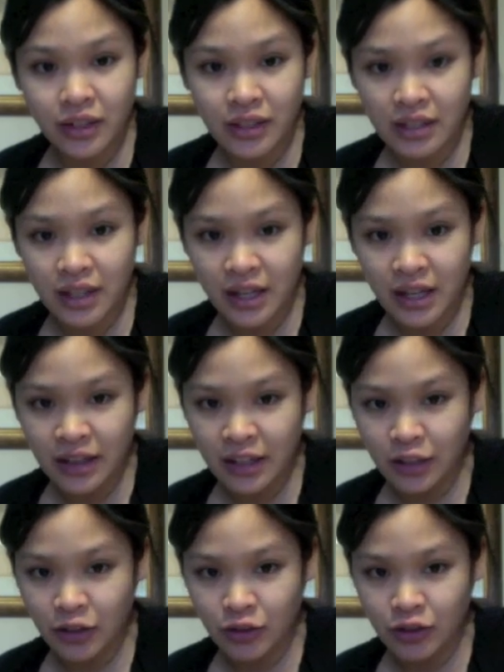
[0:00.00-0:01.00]
thing, and
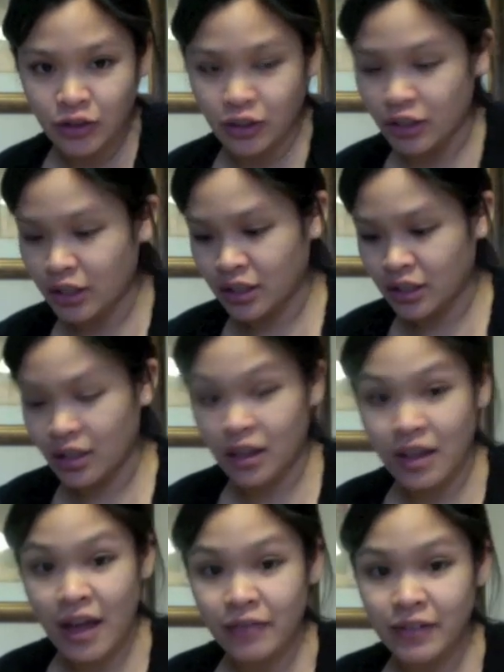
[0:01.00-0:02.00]
then you just turn it to the
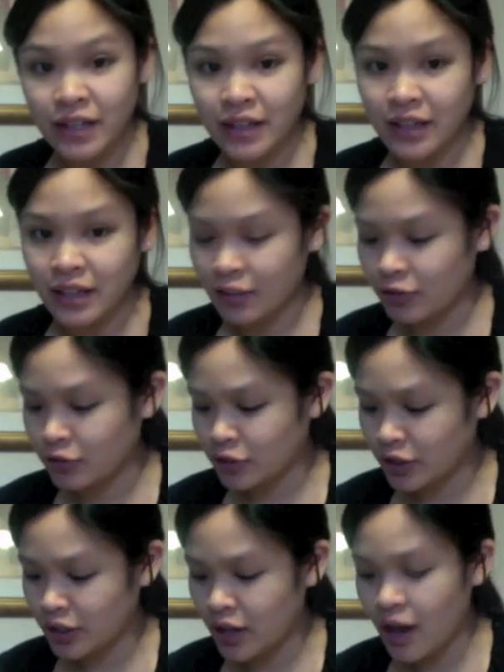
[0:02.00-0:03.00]
left, and then it'll
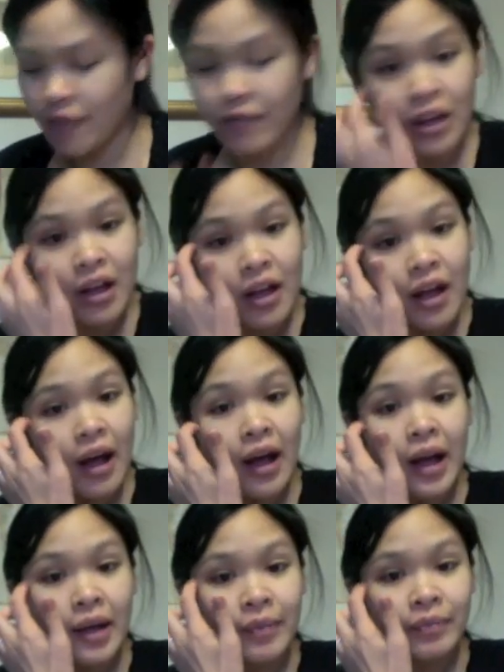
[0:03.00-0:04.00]
turn it off.
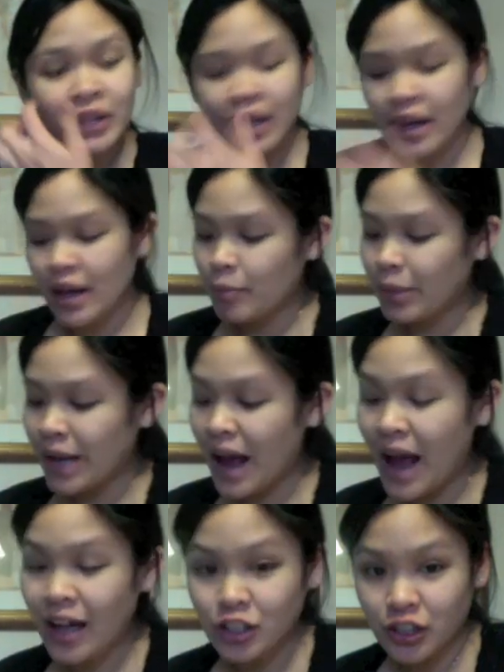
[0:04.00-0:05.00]
But
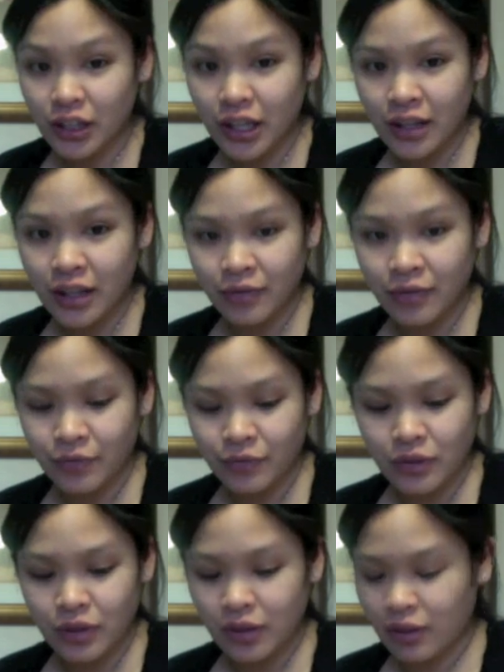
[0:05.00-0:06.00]
actually,
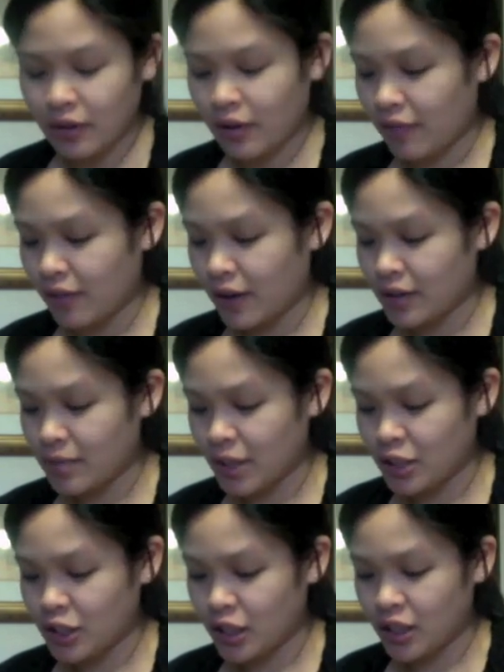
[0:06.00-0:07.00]
I forgot to
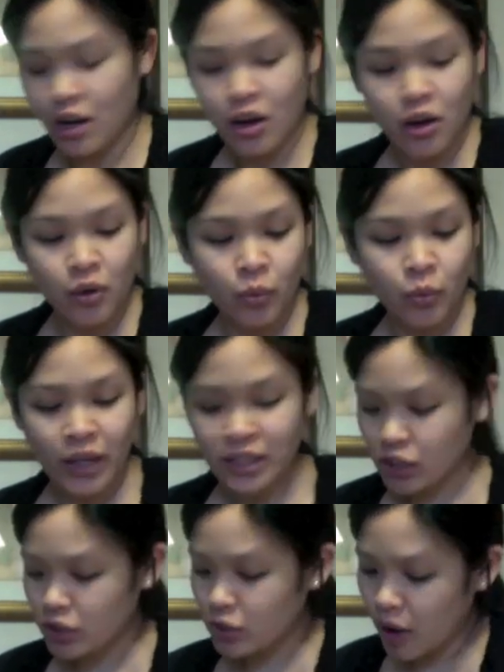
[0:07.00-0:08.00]
mention,
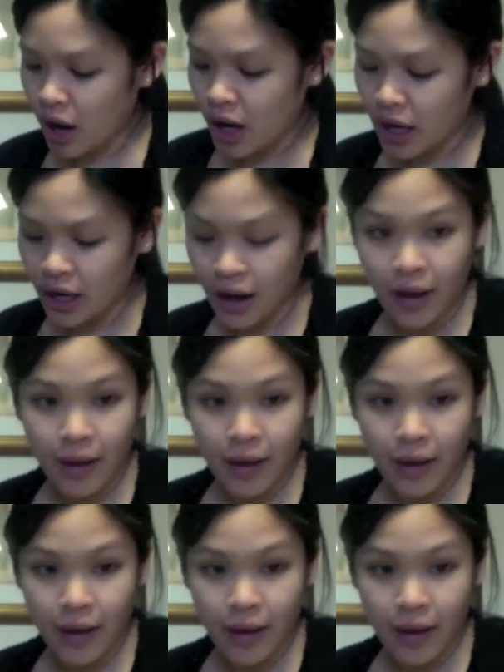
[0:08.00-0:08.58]
once you are